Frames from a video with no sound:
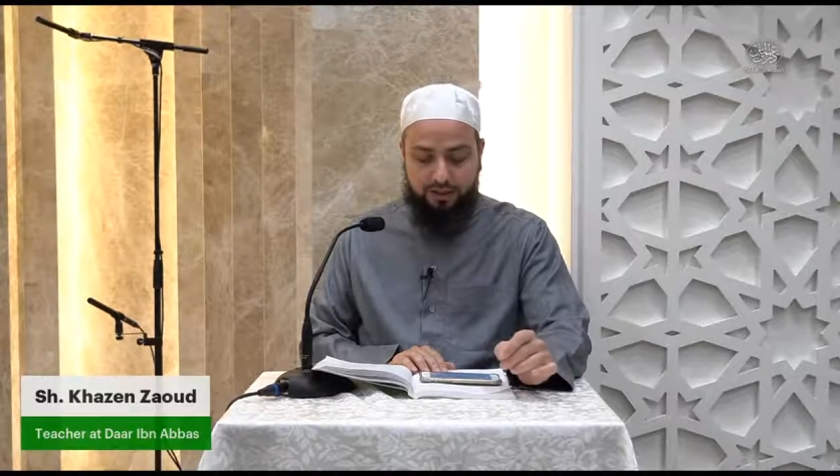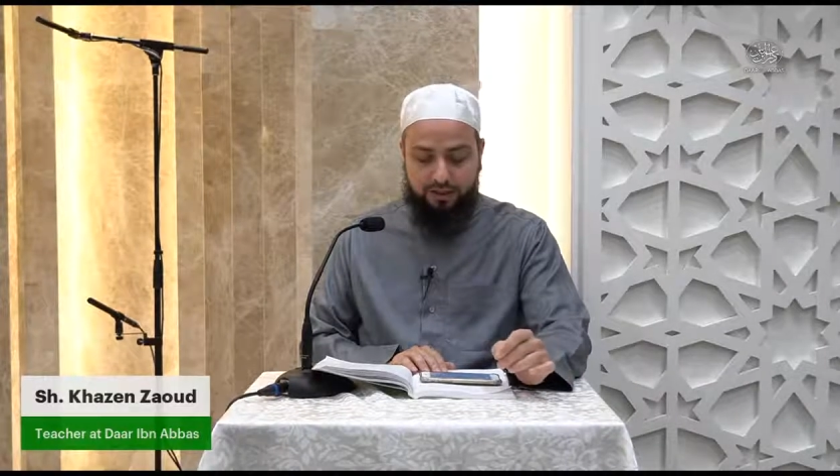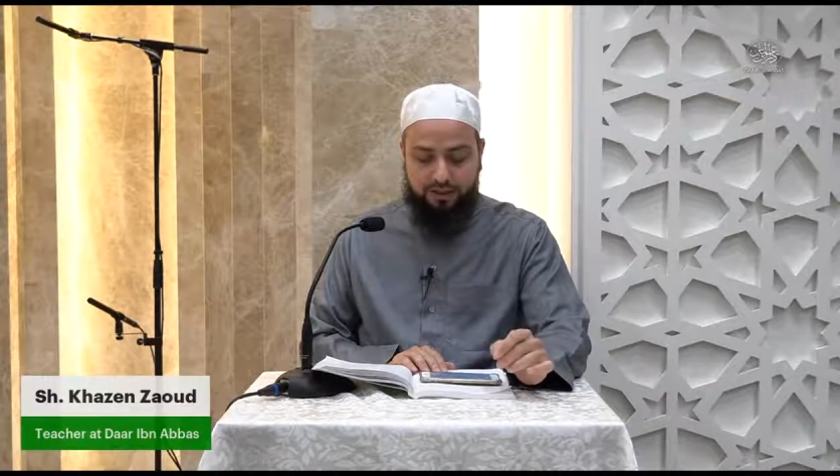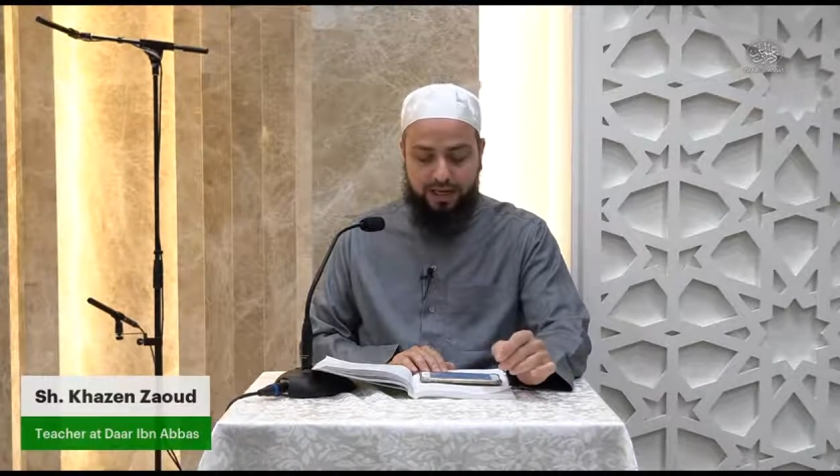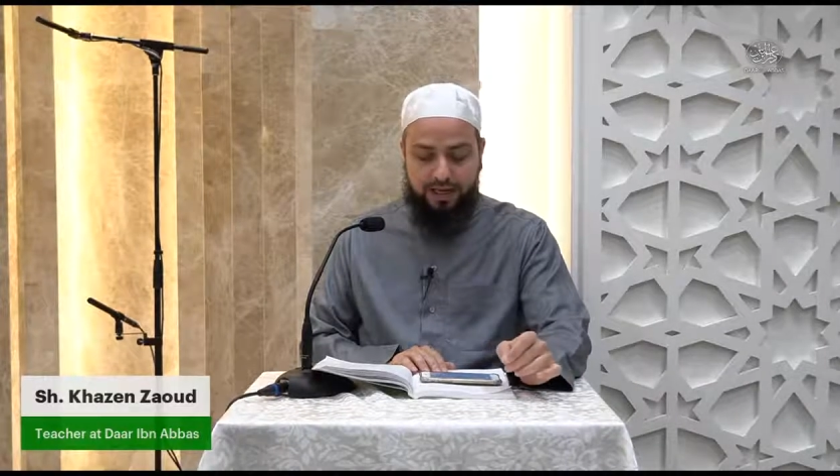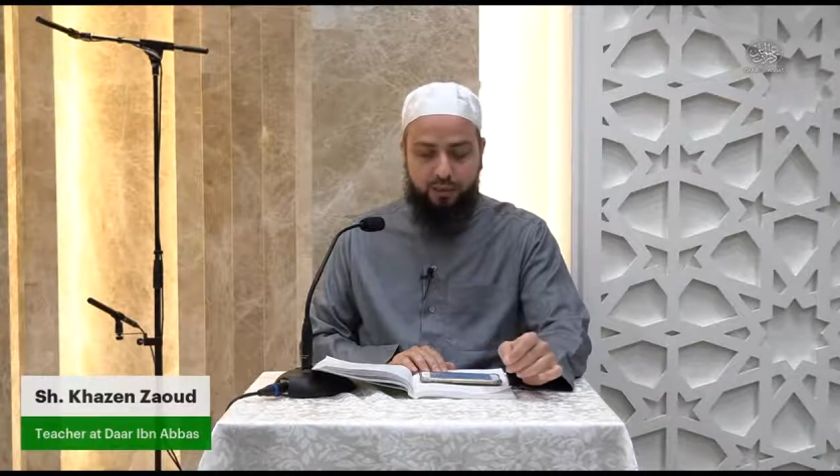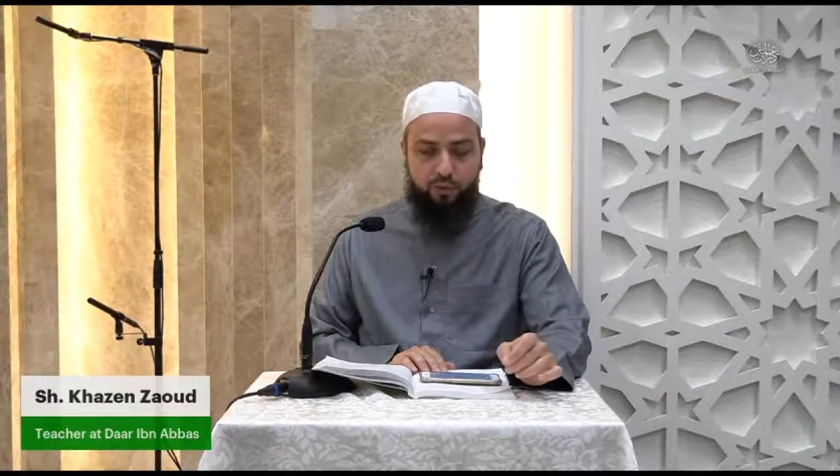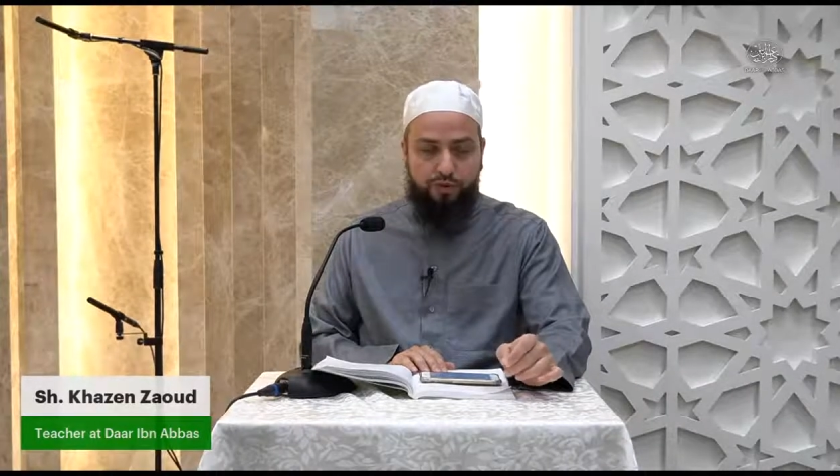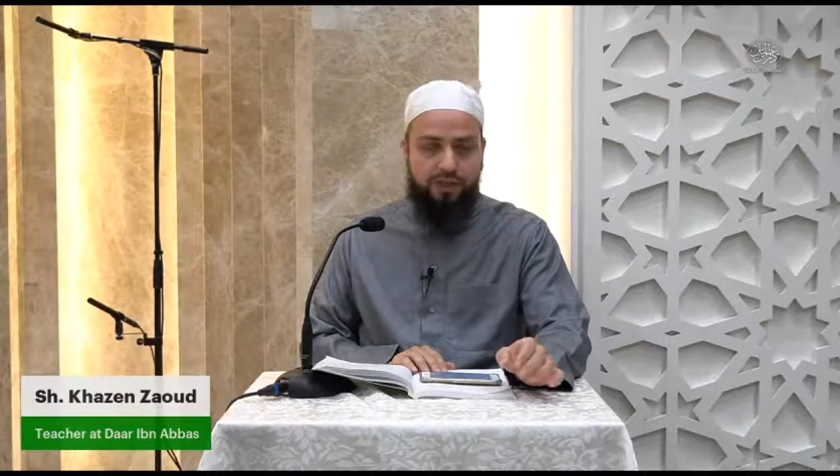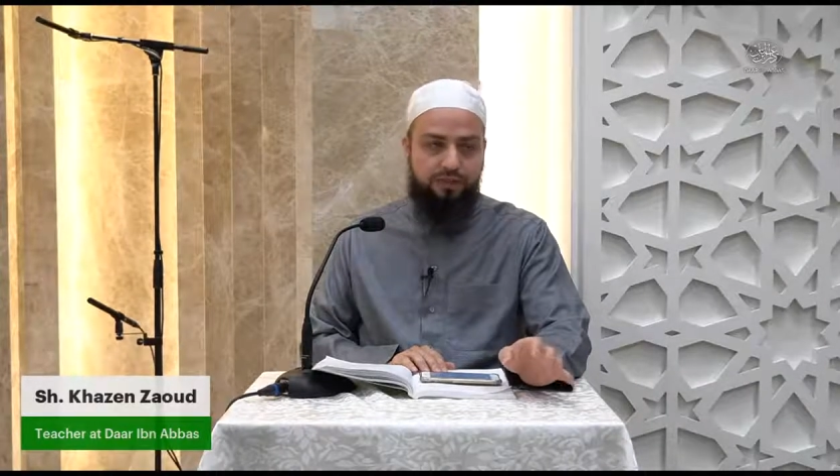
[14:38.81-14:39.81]
his
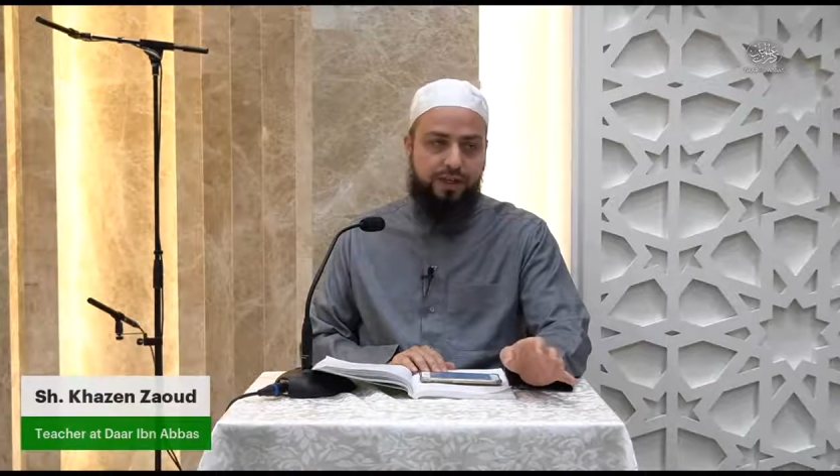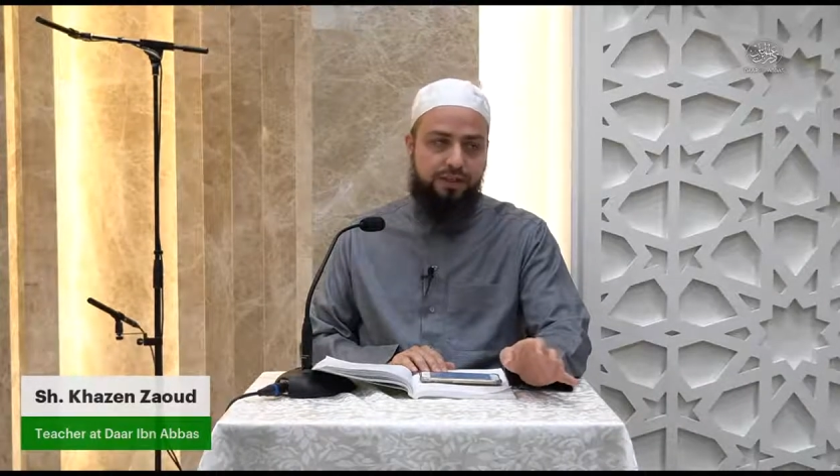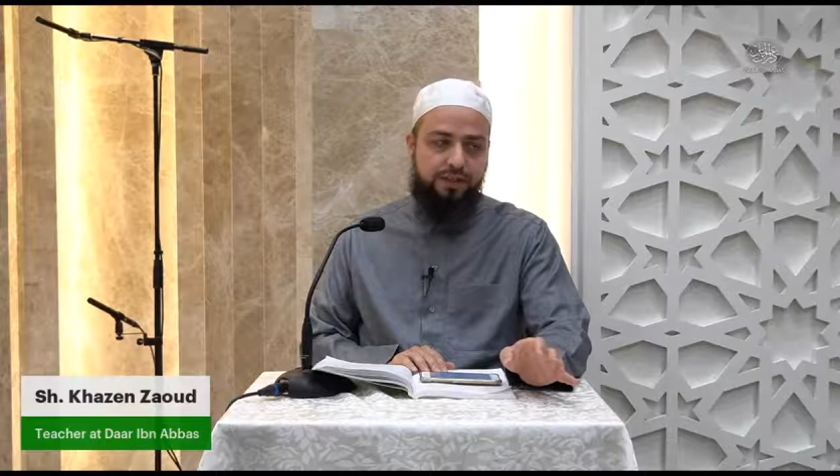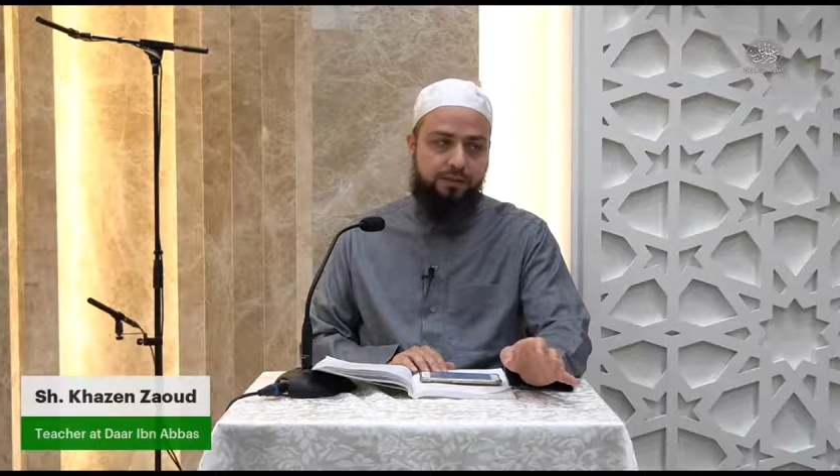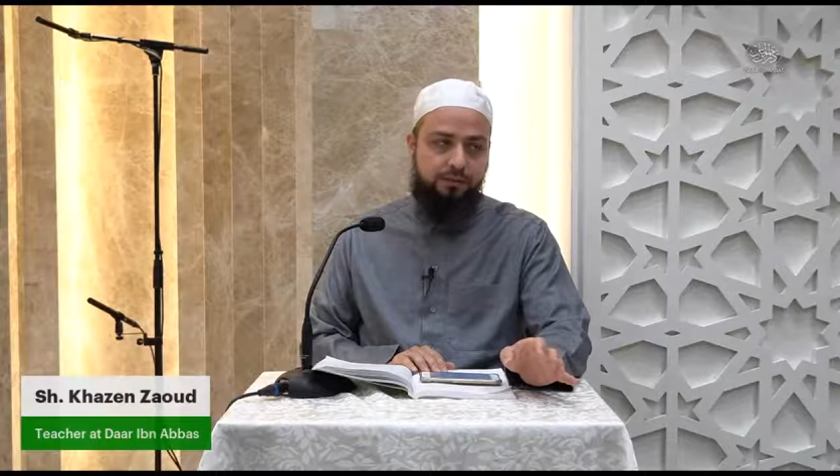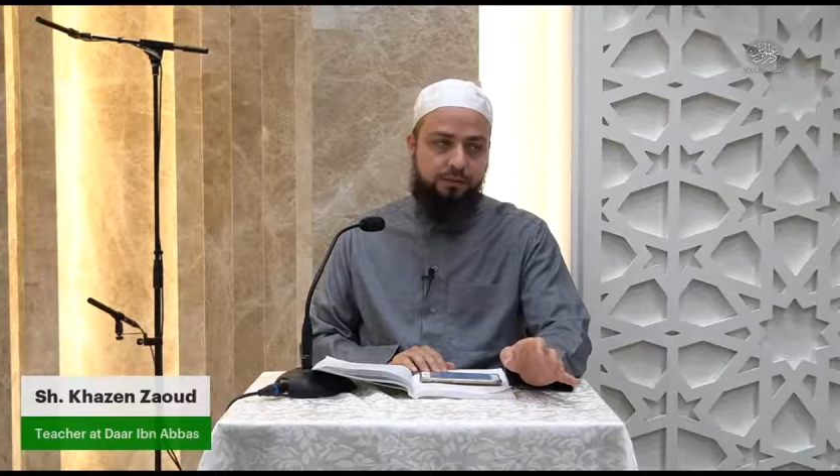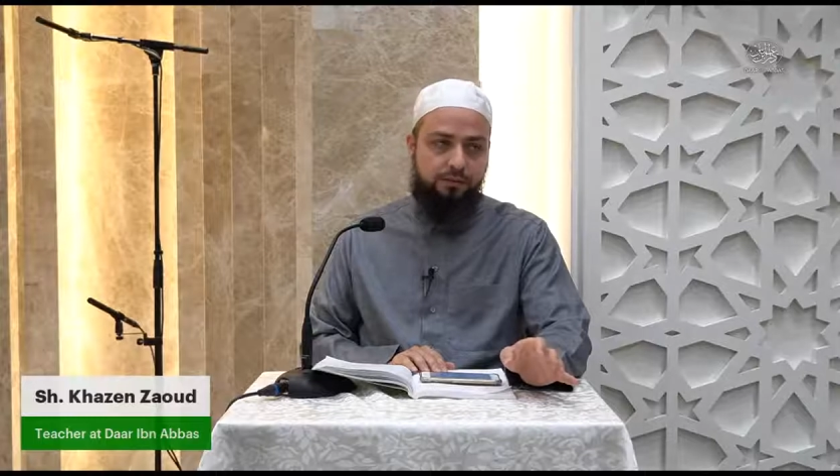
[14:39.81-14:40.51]
animal is facing.